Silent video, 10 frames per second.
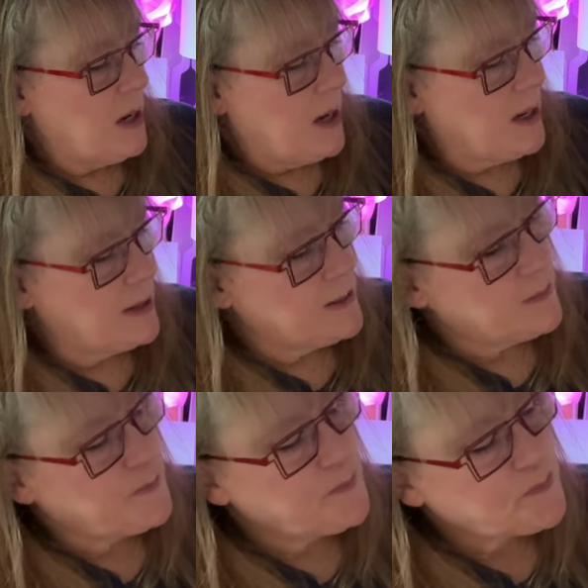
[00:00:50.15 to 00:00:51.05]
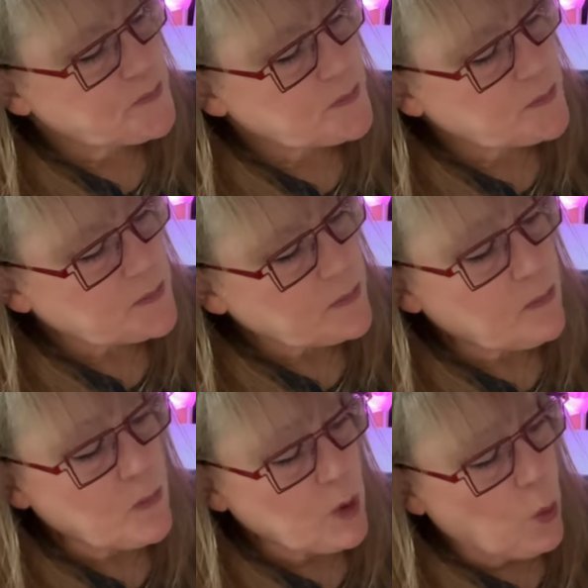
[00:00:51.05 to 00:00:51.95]
Um,
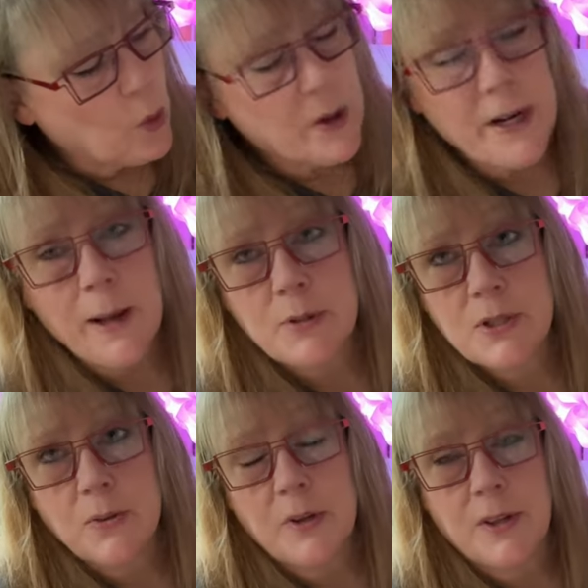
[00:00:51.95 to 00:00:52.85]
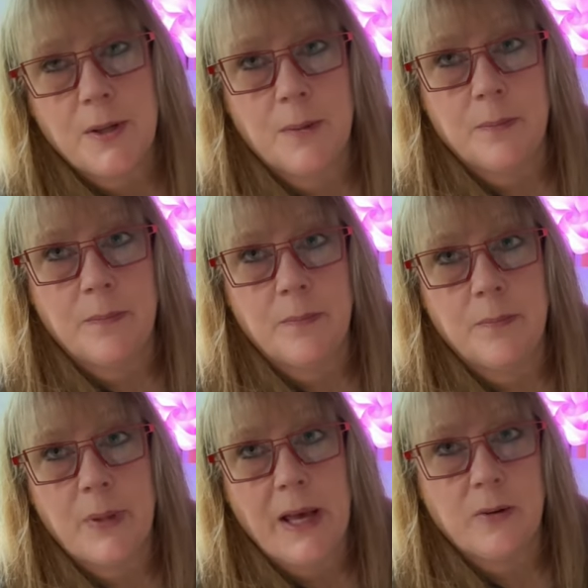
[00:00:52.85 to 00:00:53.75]
or an optional lithium
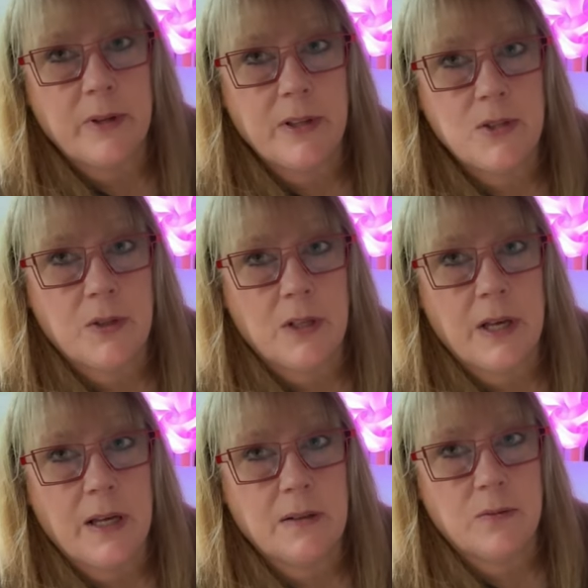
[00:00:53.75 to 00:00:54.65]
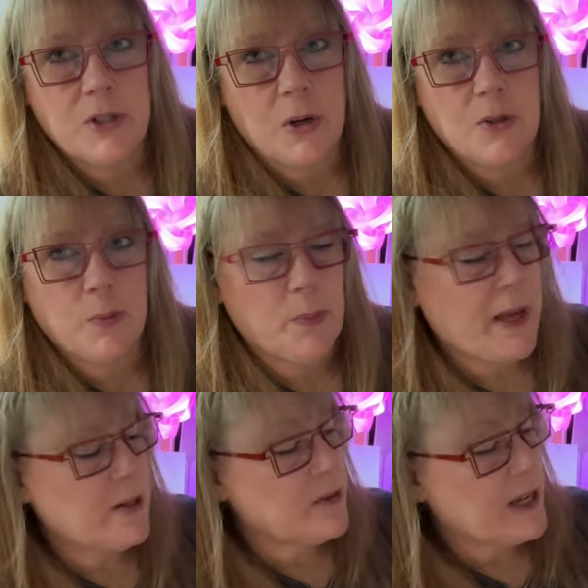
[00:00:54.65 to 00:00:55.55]
battery that you can get, rechargeable
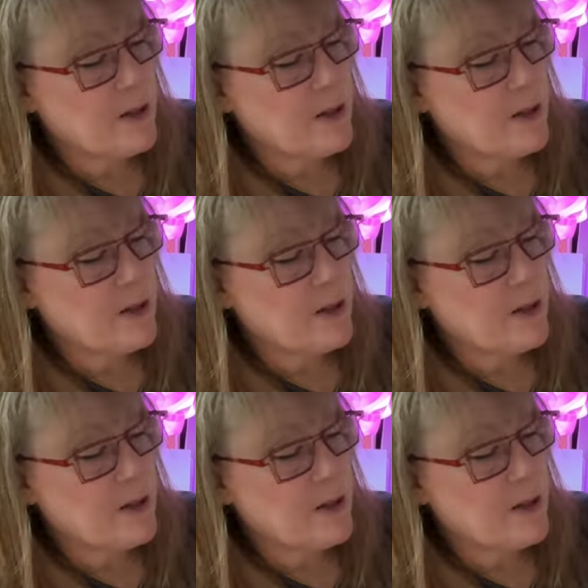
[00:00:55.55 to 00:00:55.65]
battery.